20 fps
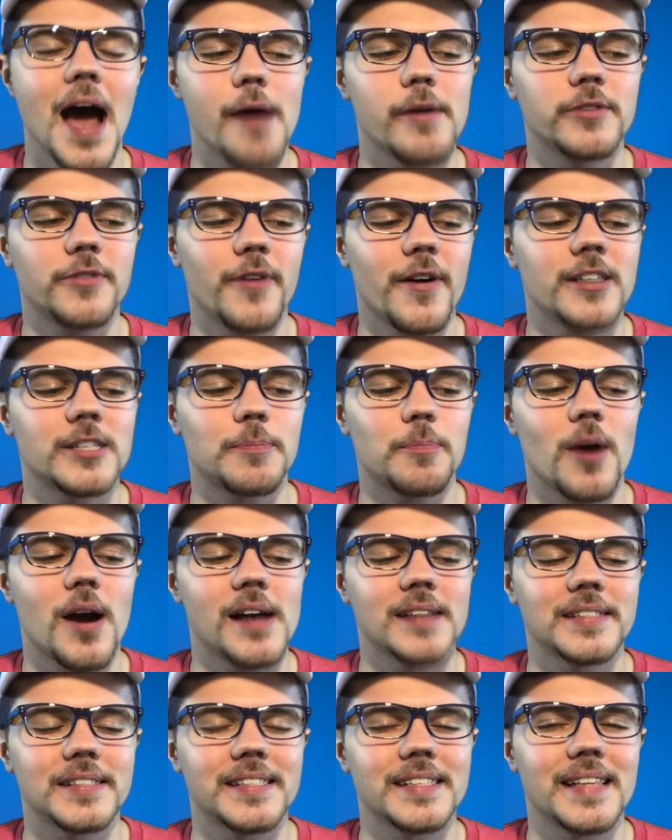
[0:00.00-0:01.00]
I was very
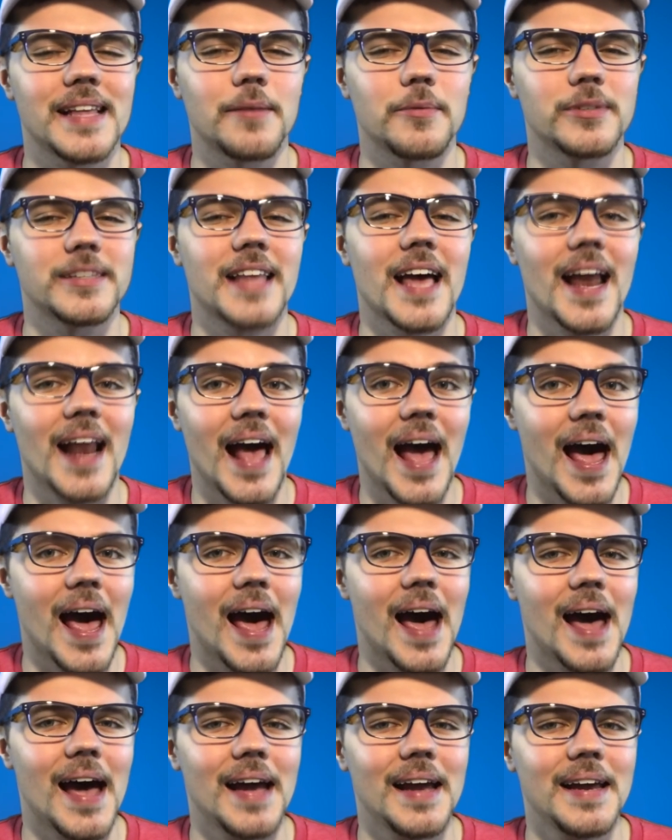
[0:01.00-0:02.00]
surprised to see that it was that
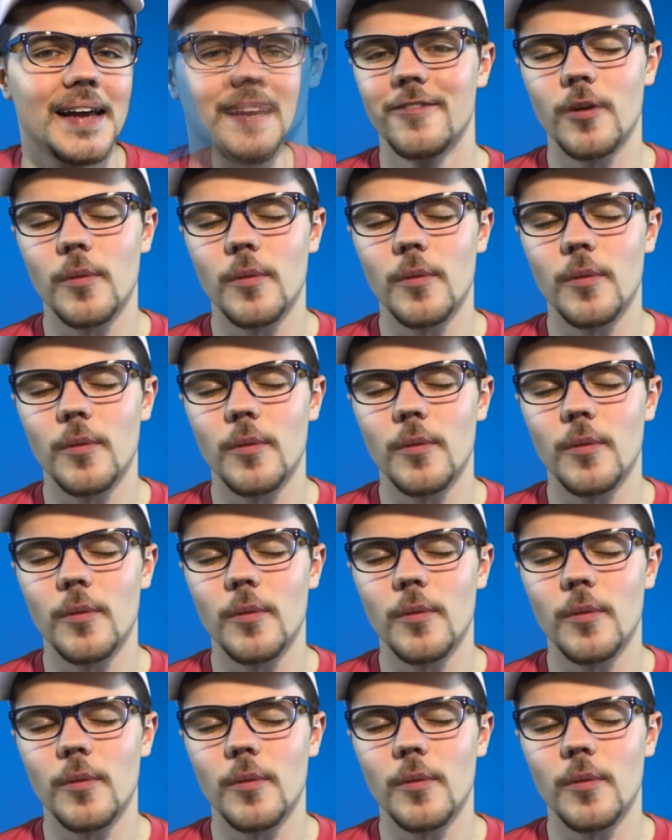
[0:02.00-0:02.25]
high.